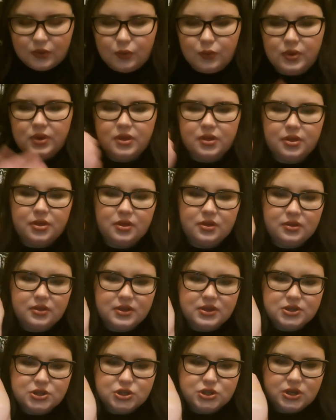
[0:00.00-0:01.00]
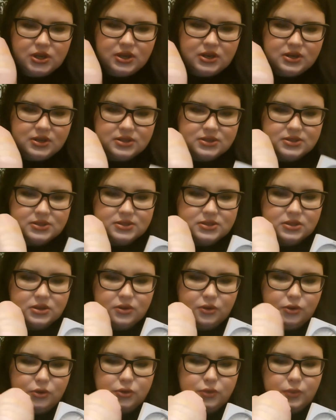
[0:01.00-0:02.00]
with this shade. It's
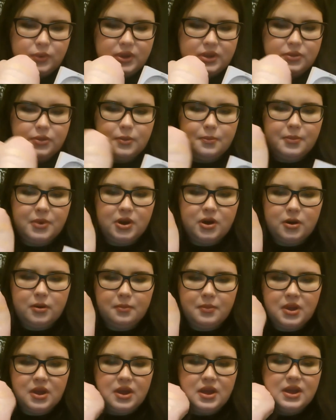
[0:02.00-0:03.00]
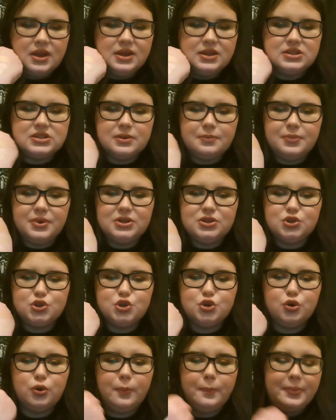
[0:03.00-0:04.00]
all the way at the bottom. It's a bit
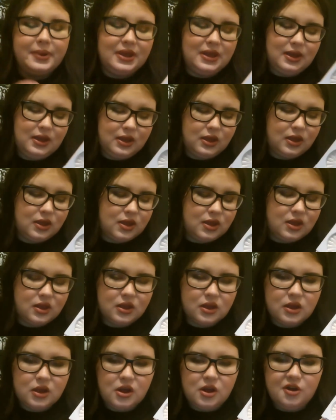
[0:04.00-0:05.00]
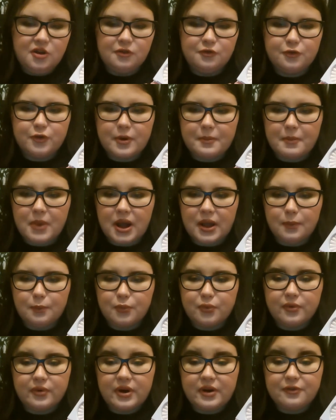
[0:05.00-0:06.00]
too pink for my
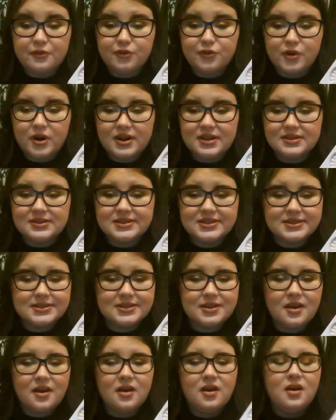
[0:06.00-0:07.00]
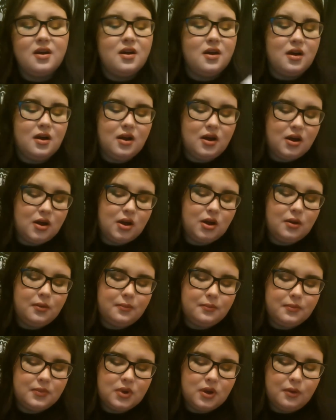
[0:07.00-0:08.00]
preference,
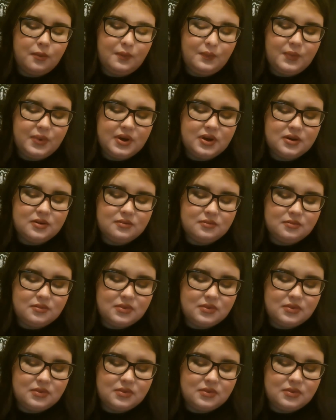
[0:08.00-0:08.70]
but